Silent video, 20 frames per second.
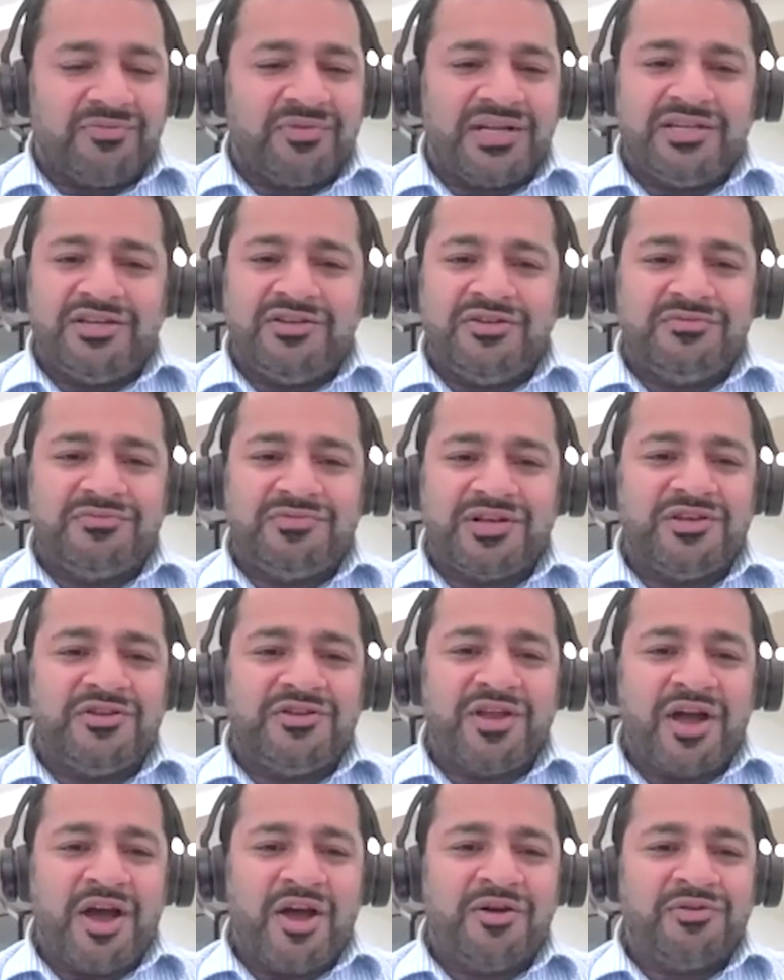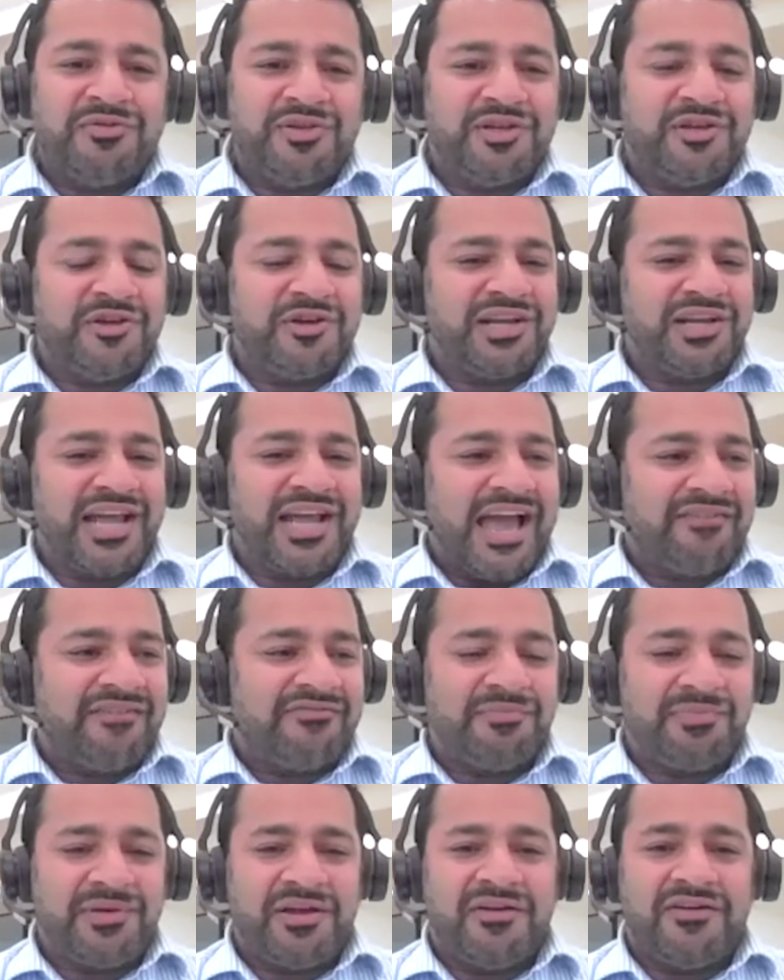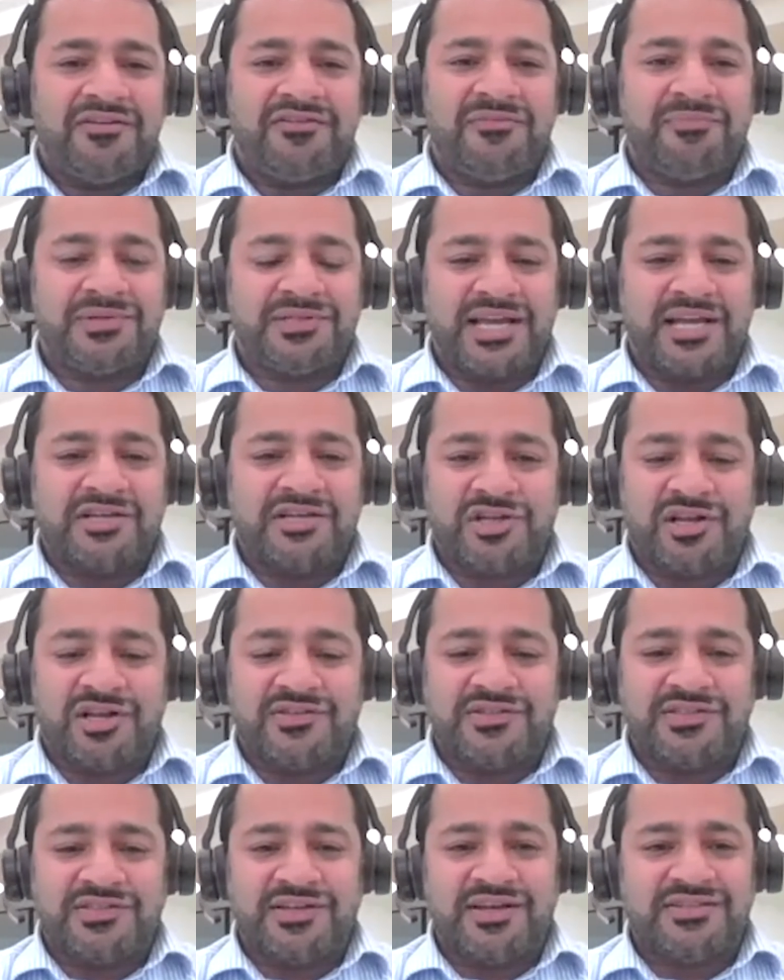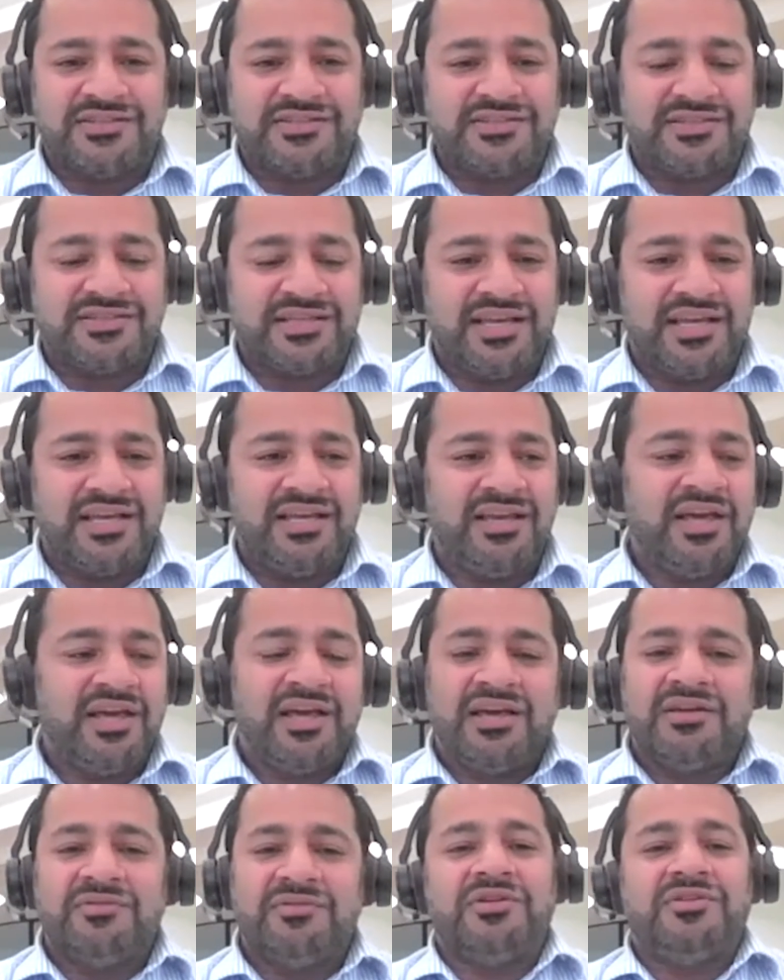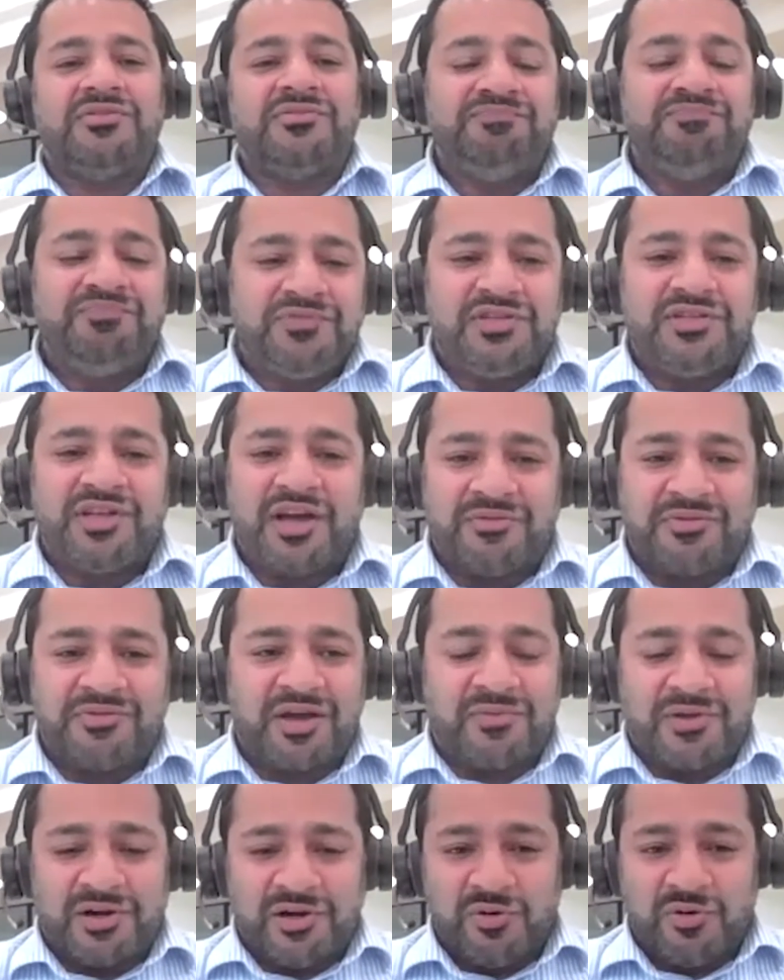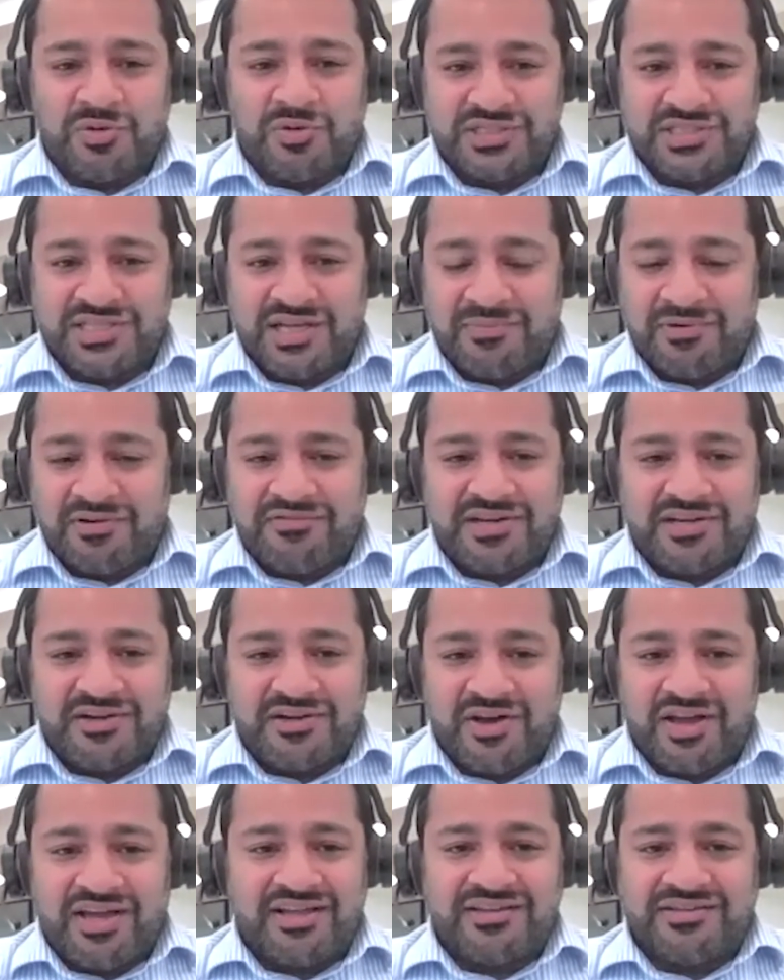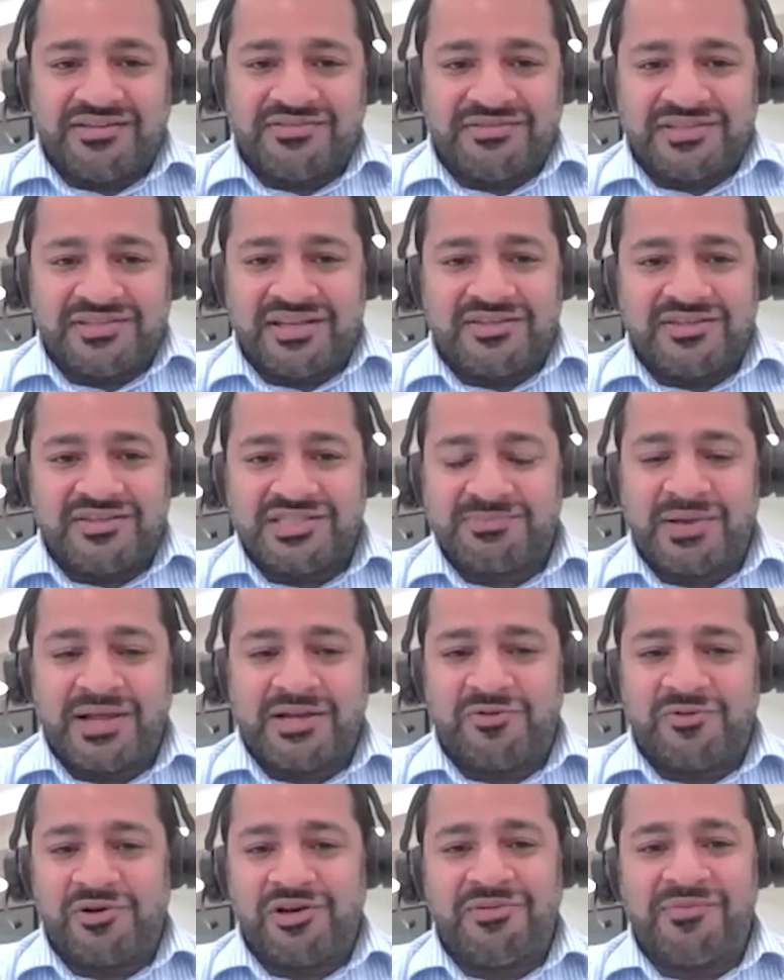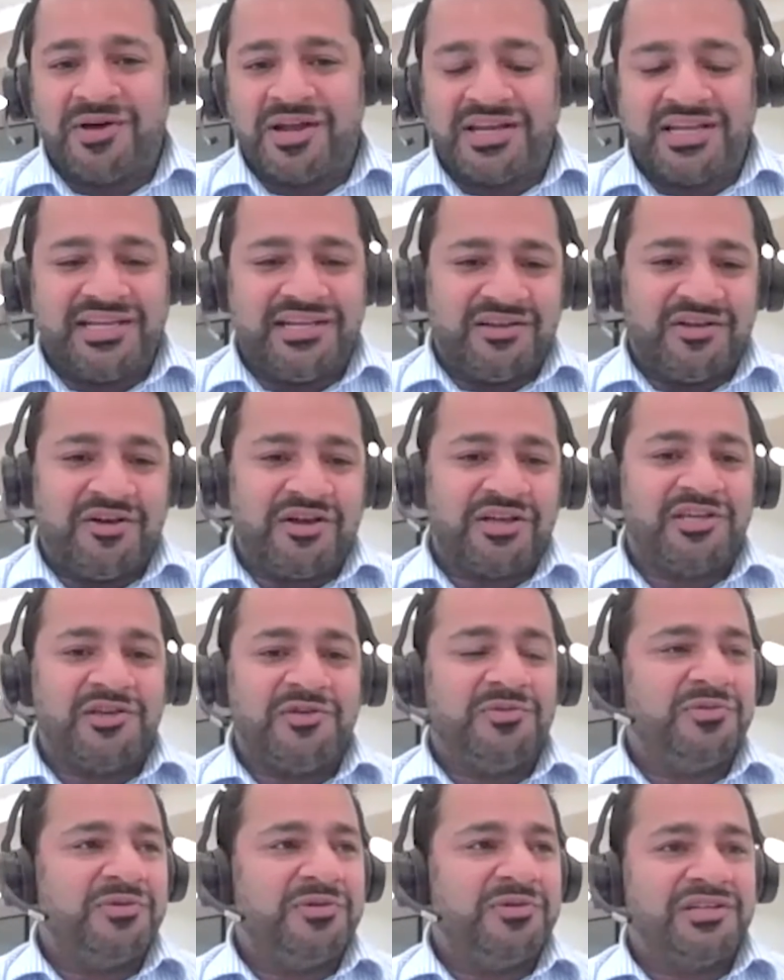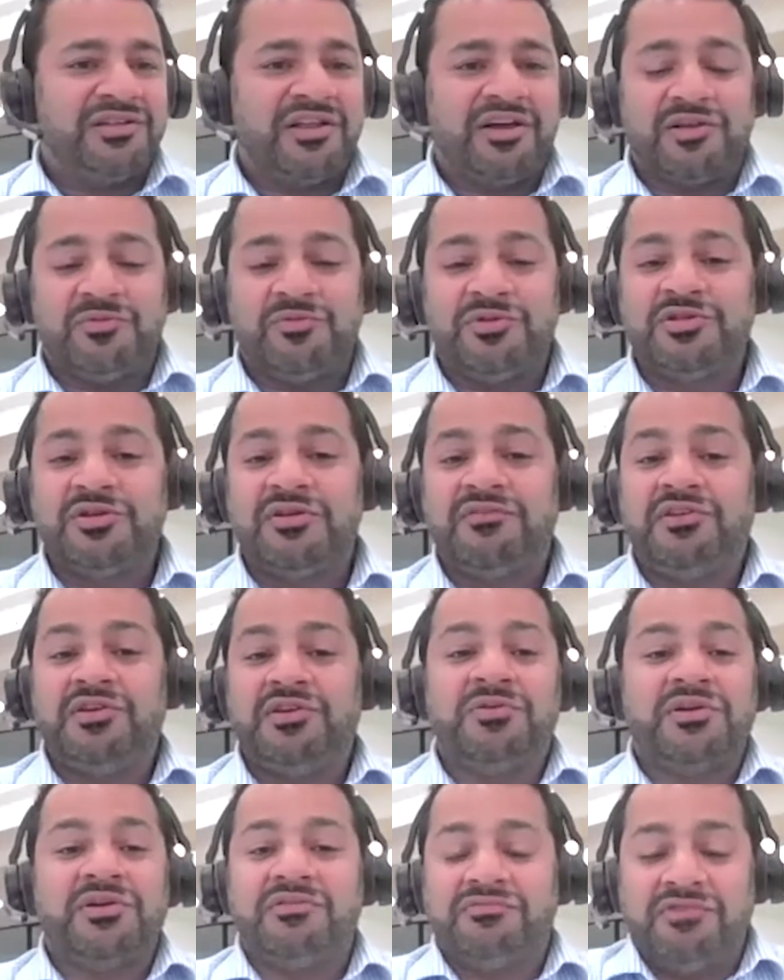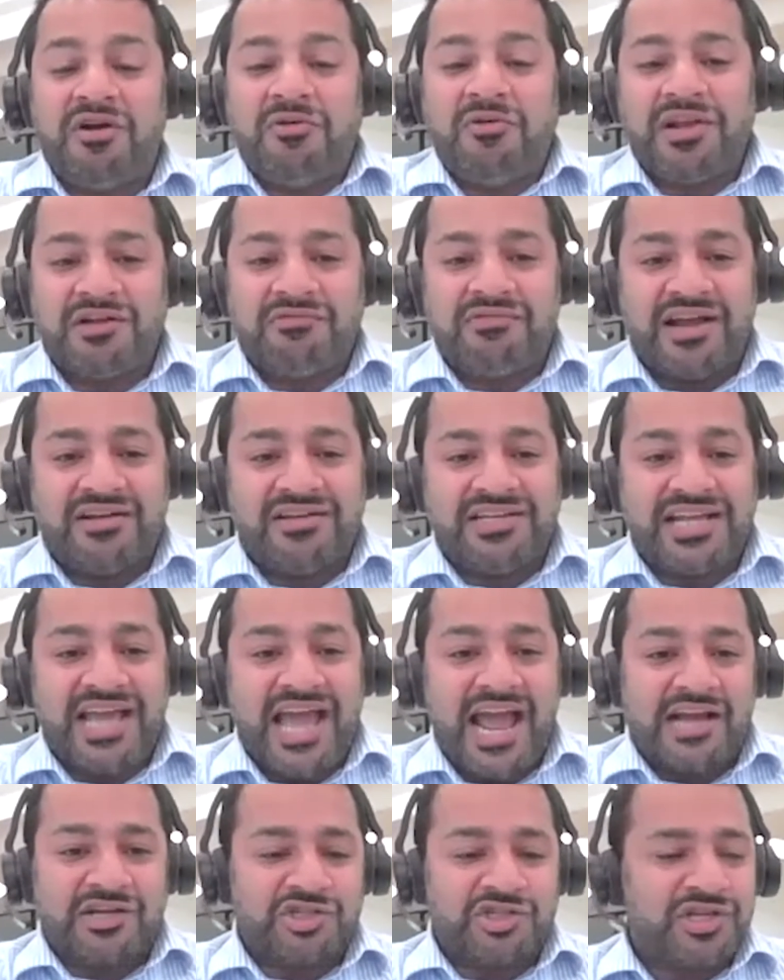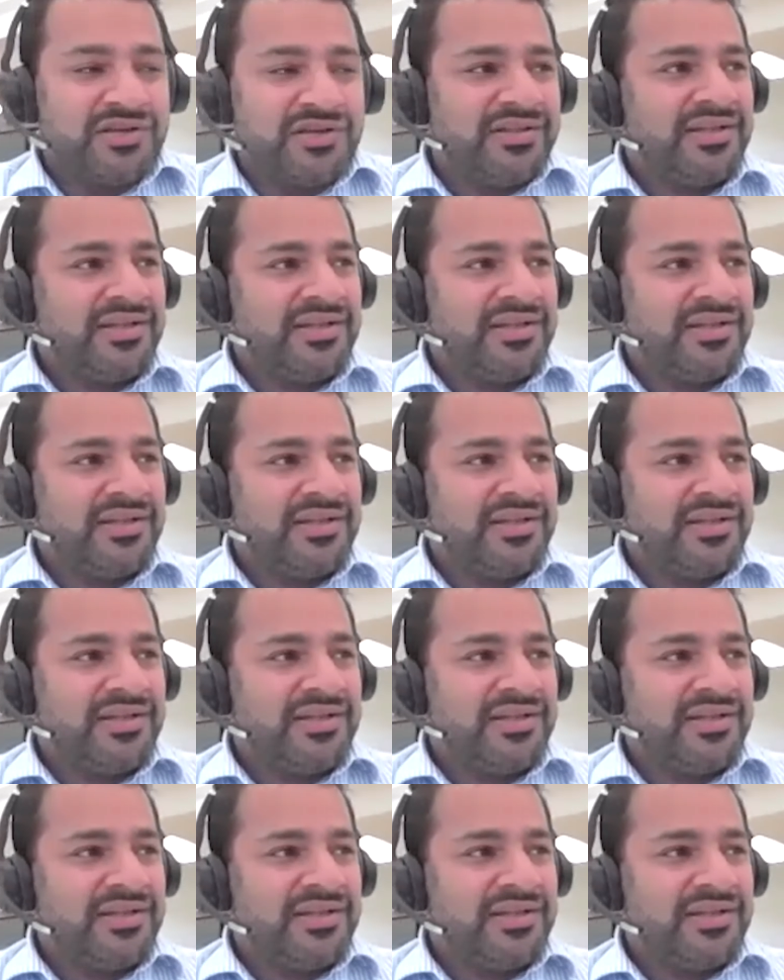When you know that you're going to have a period of potential uncertainty, well, you don't go and lord it up every night and spend all your money like you would do if you were rolling around in cash.